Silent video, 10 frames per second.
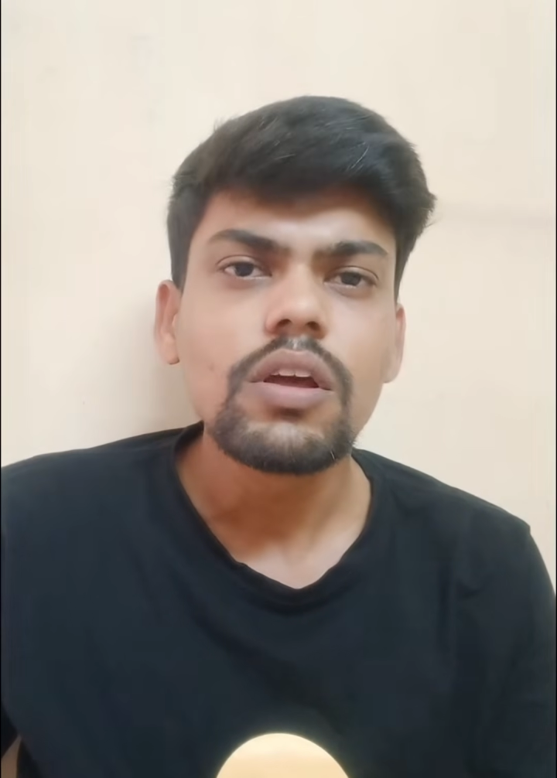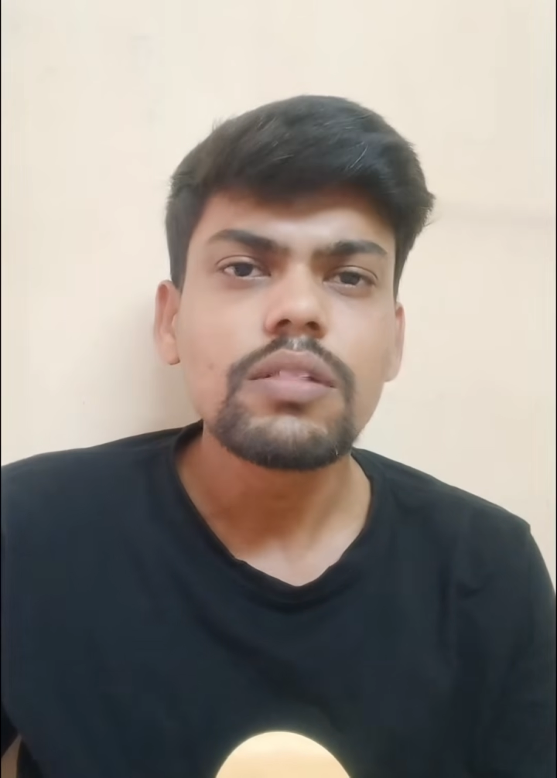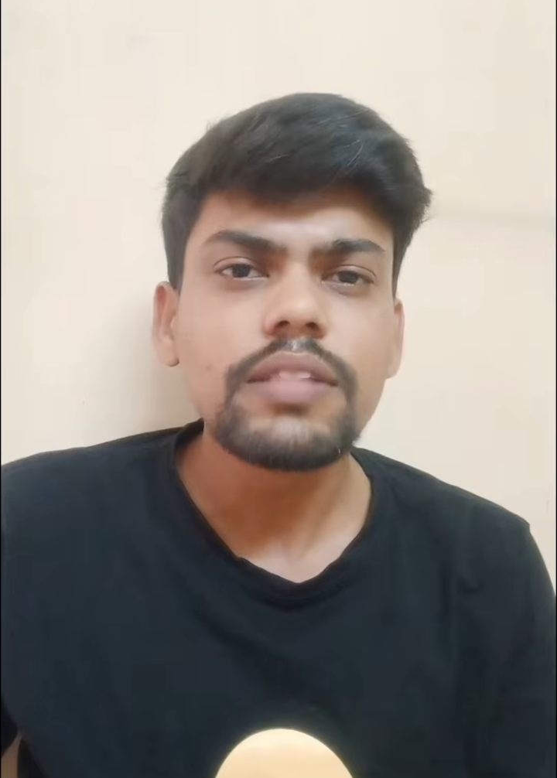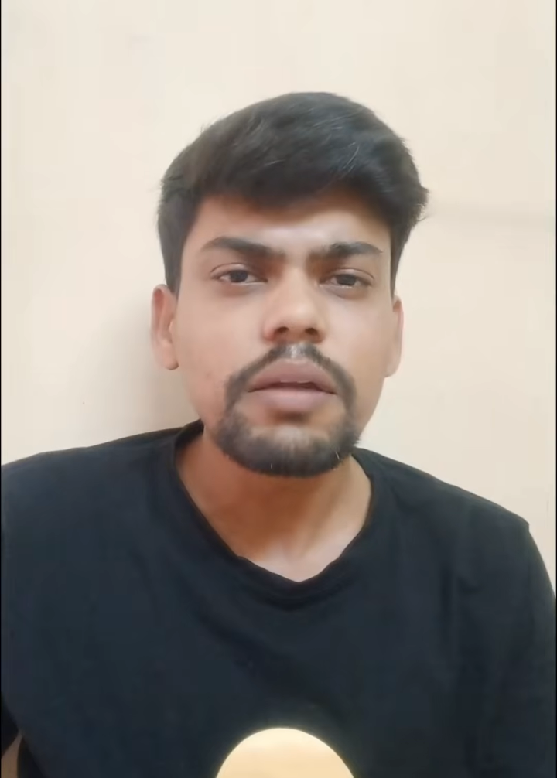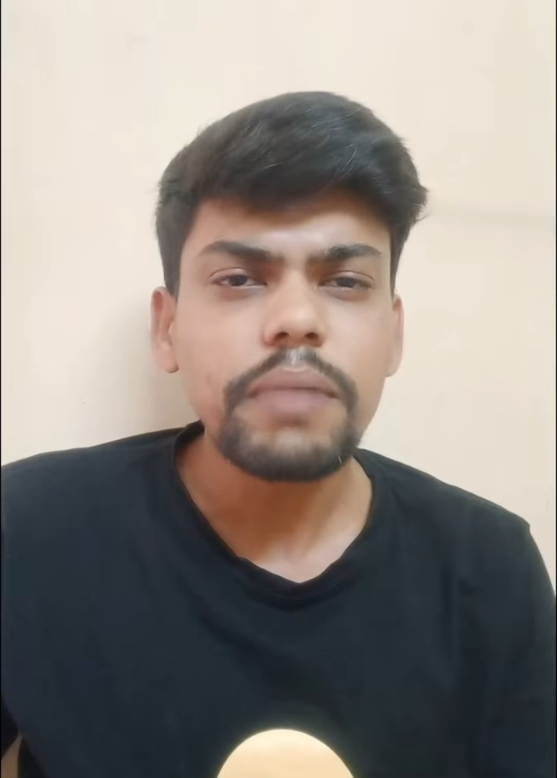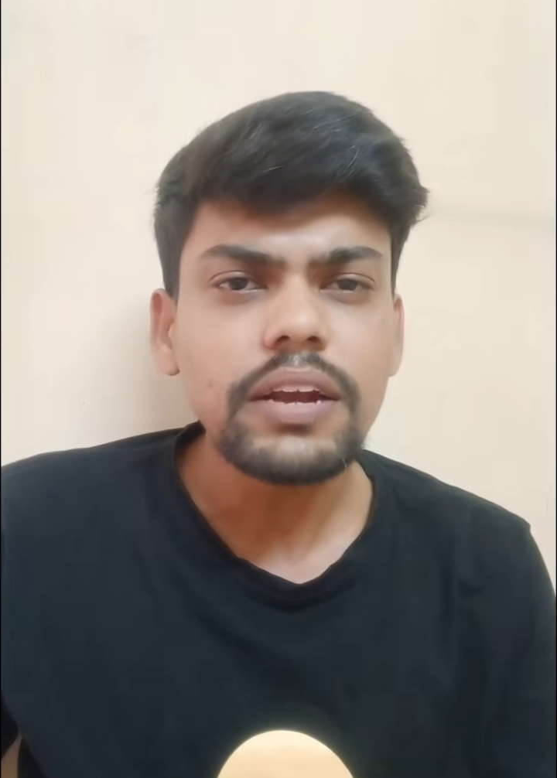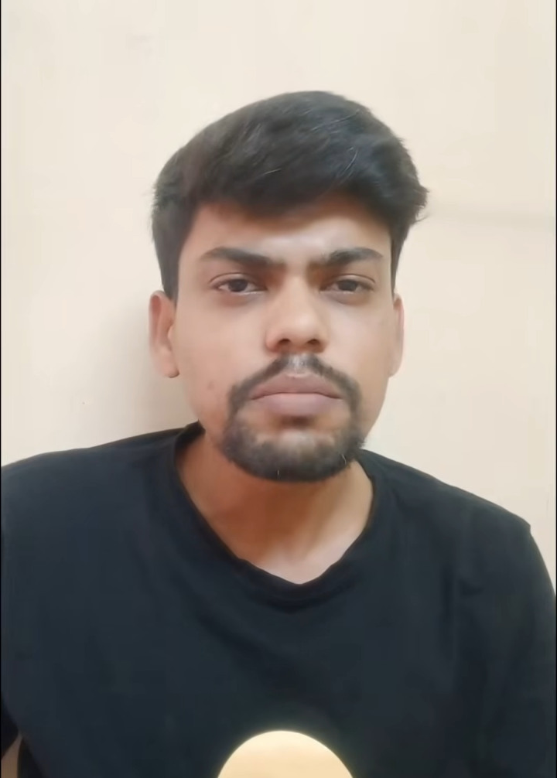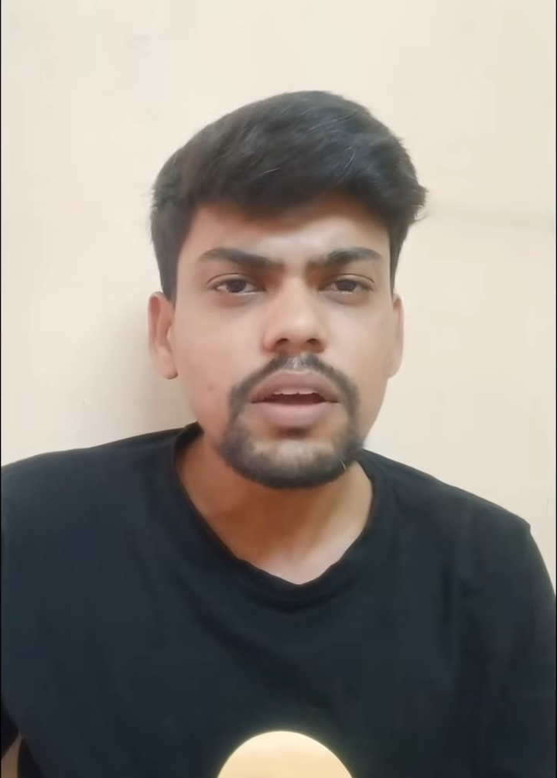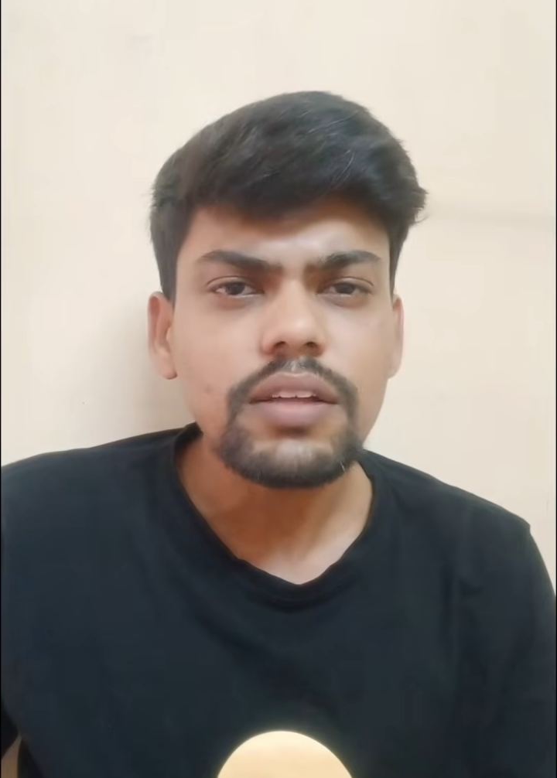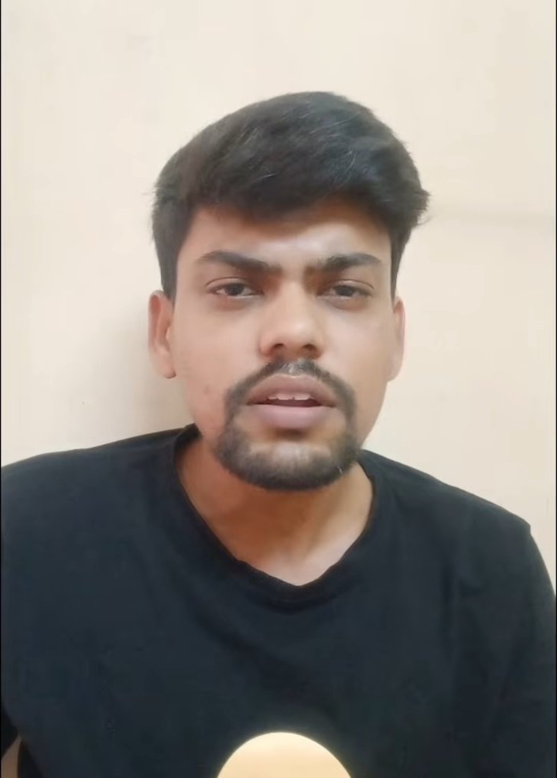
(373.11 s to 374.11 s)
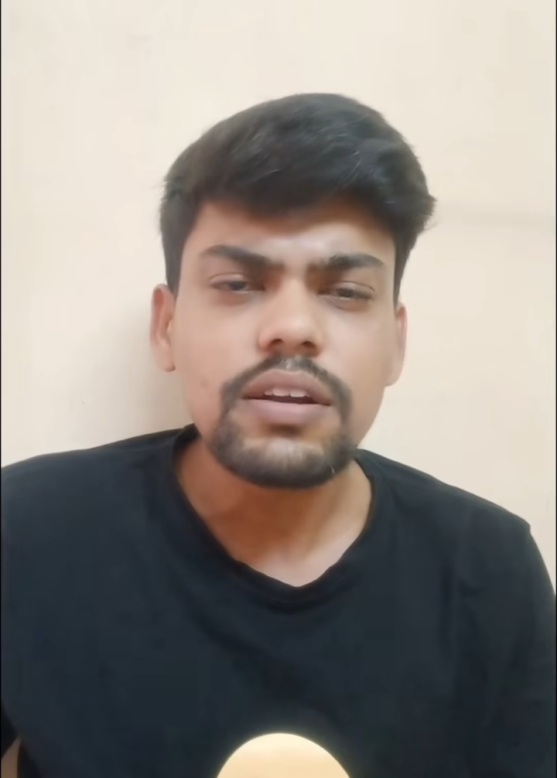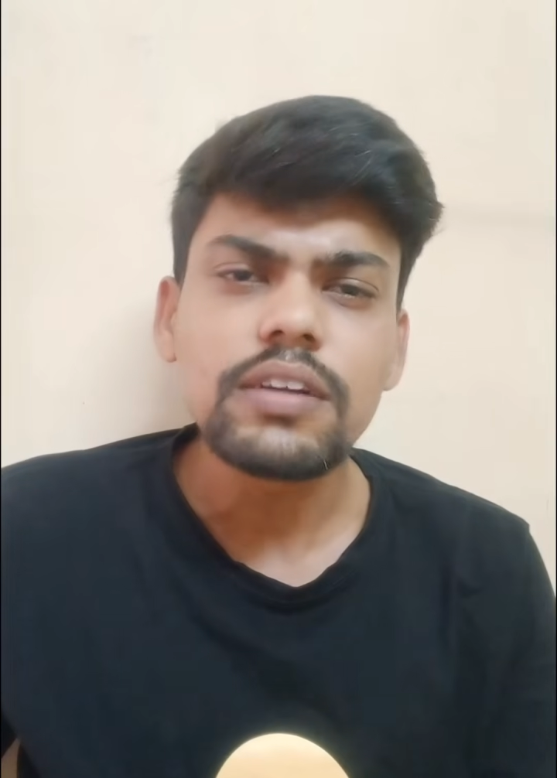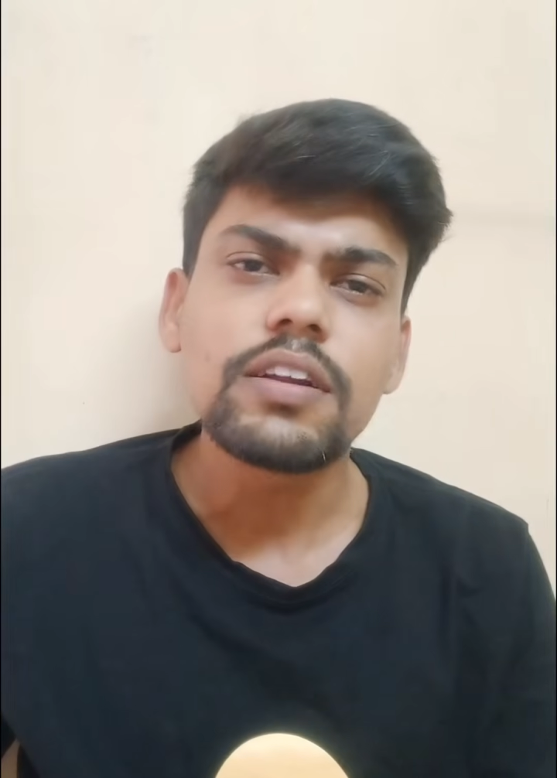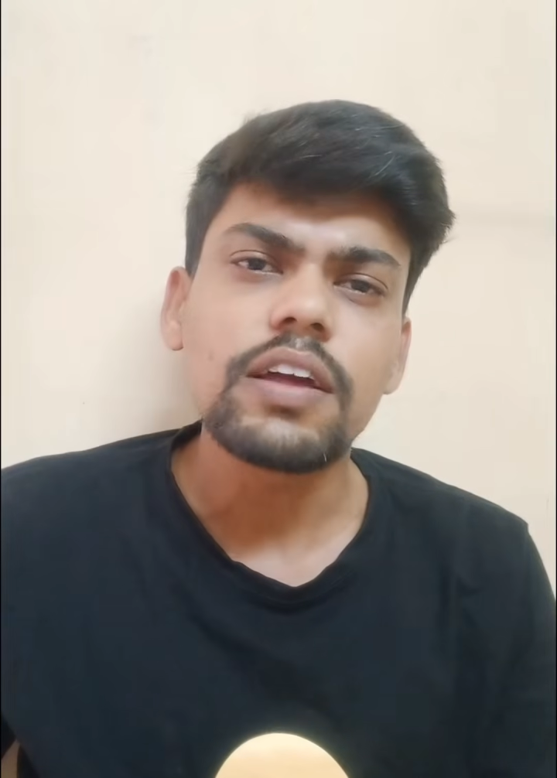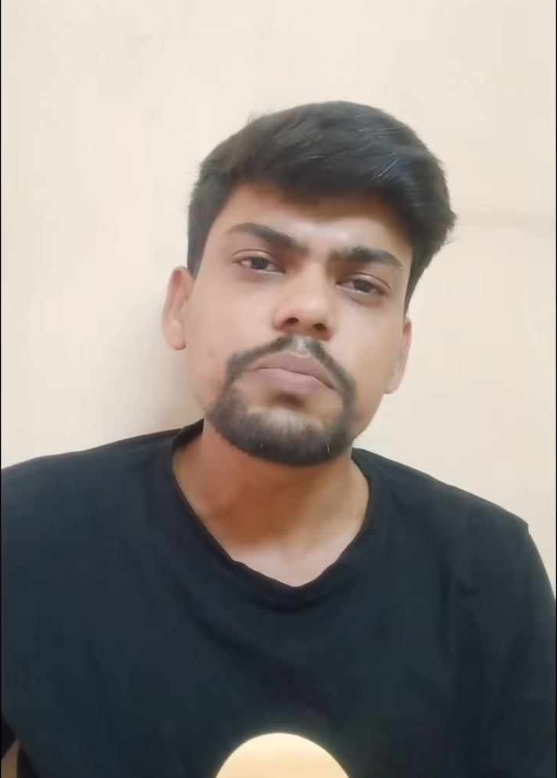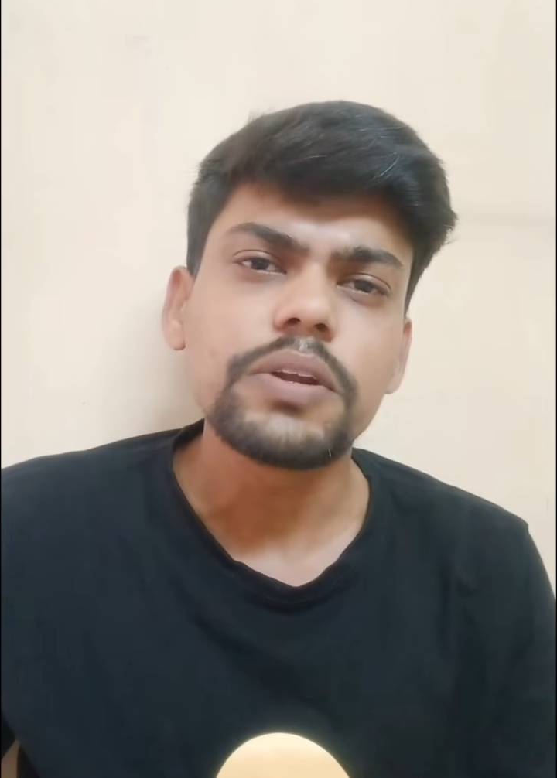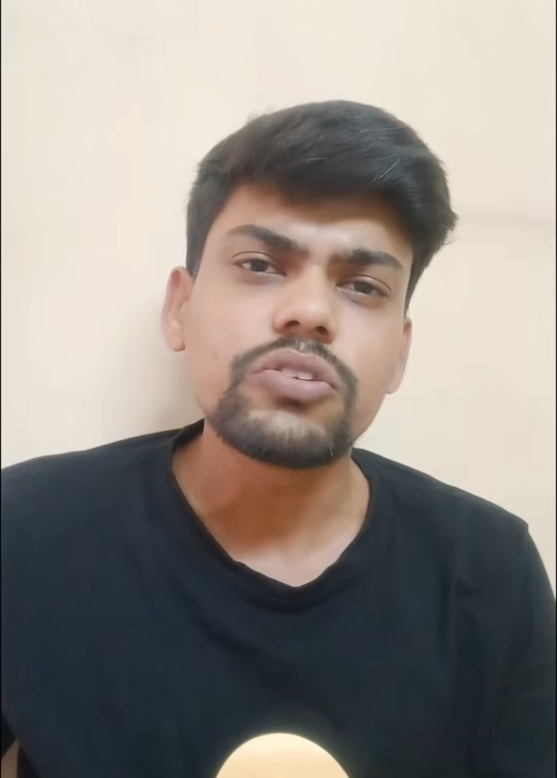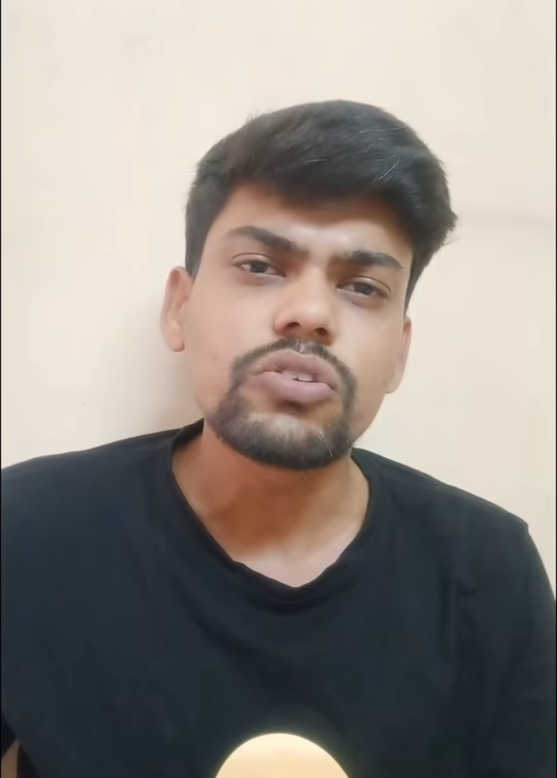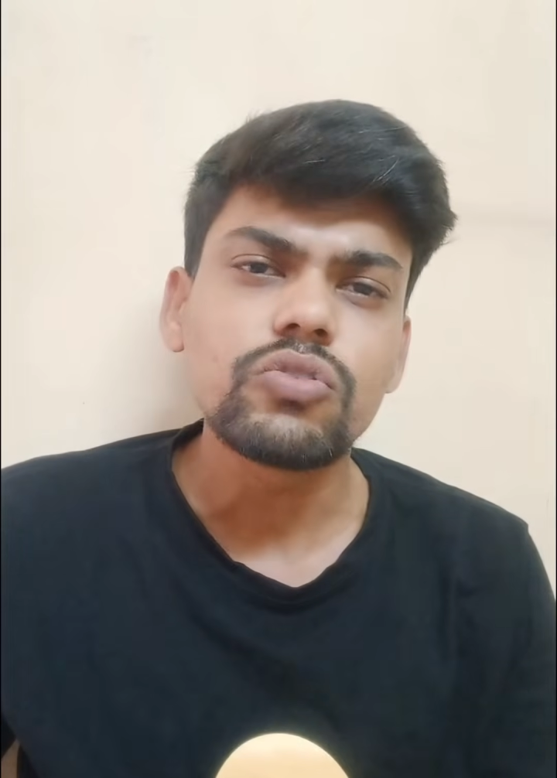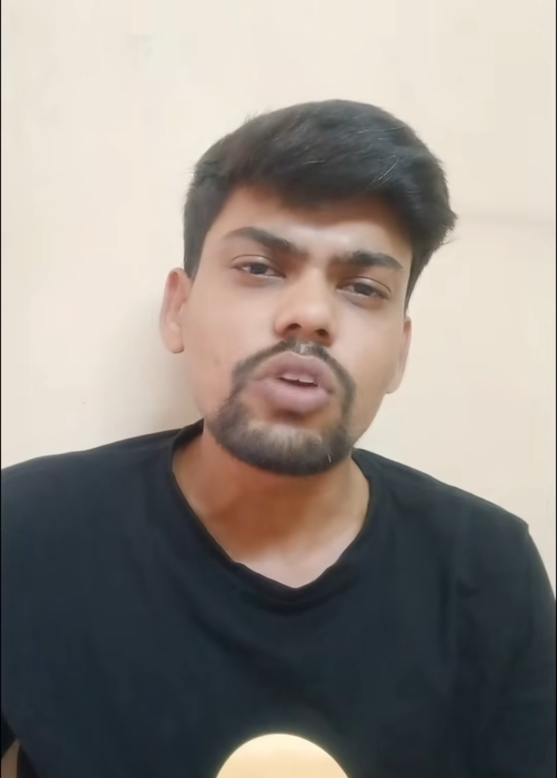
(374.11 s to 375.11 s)
There might be other career
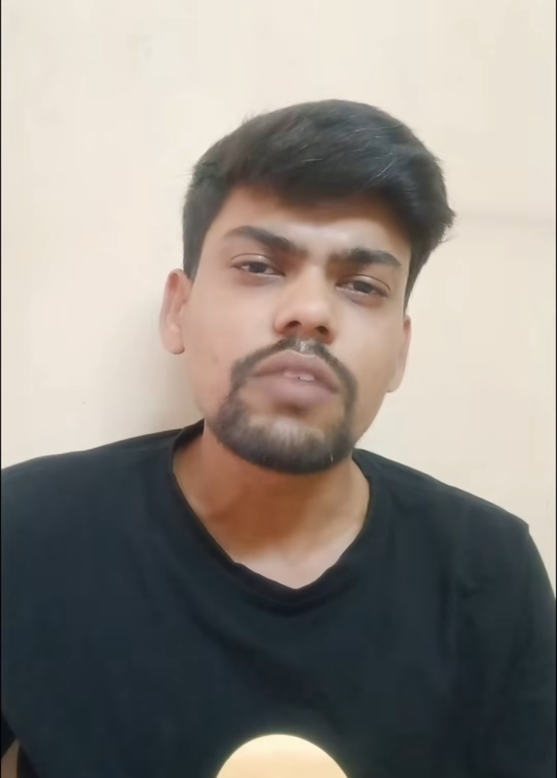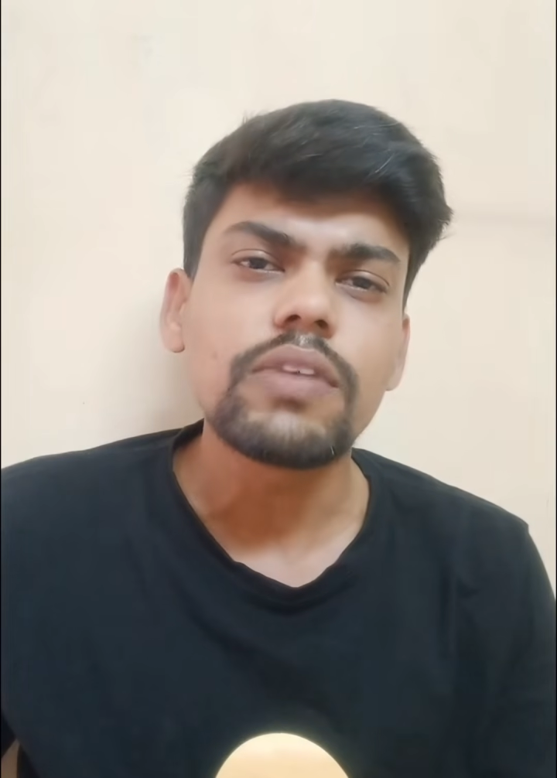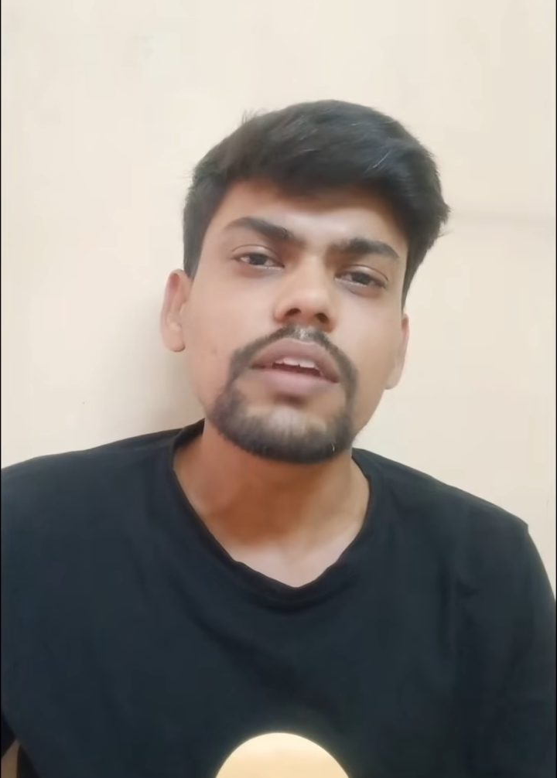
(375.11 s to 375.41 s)
aspirations you have,